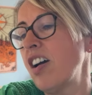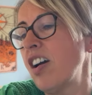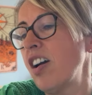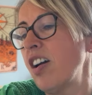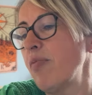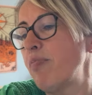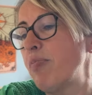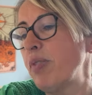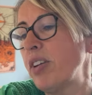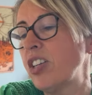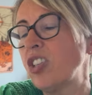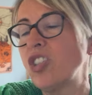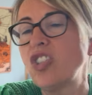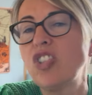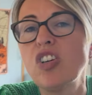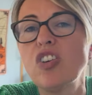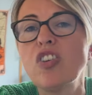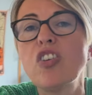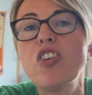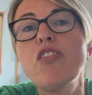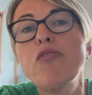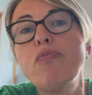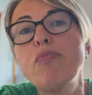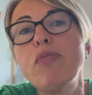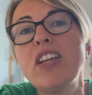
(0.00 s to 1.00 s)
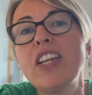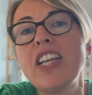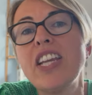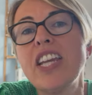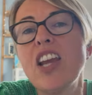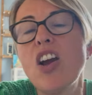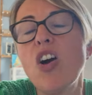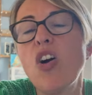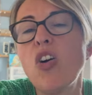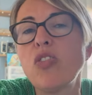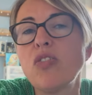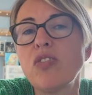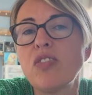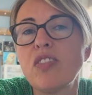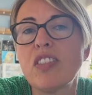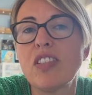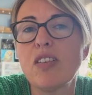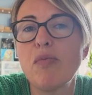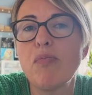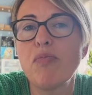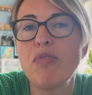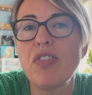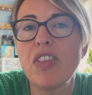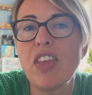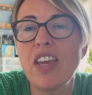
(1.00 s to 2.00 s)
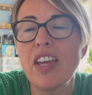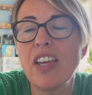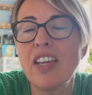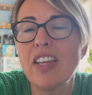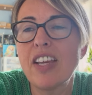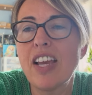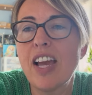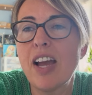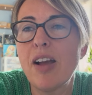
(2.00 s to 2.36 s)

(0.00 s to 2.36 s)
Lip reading: a big chunk of money on something,